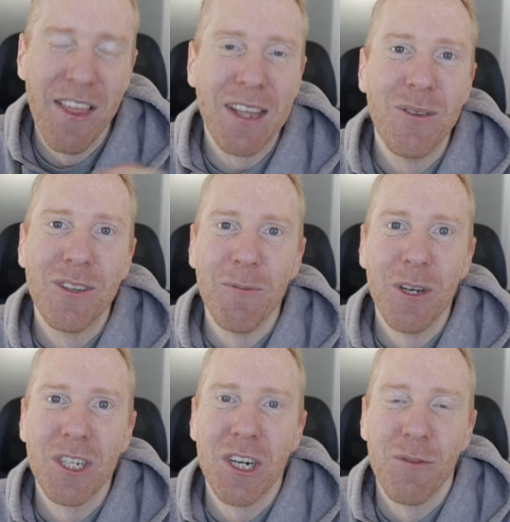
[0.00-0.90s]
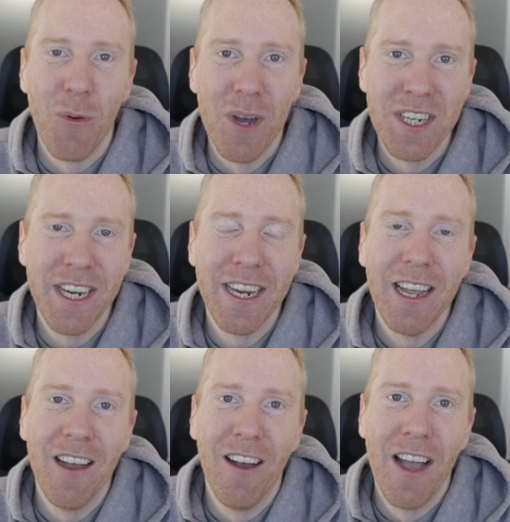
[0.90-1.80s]
thank you so much for
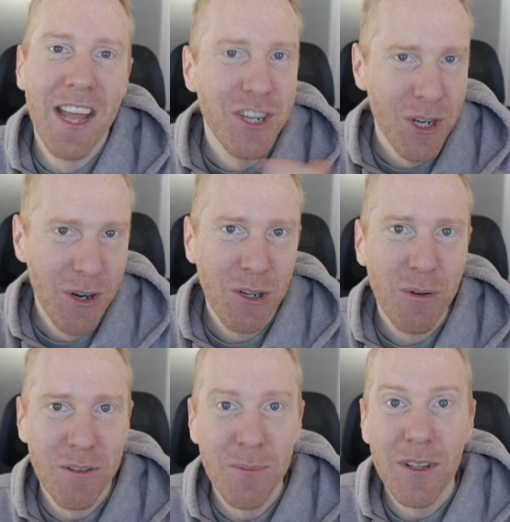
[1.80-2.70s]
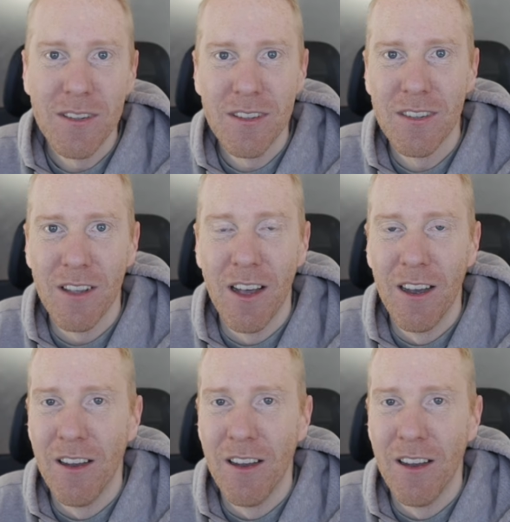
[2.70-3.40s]
watching. Enjoy Christmas.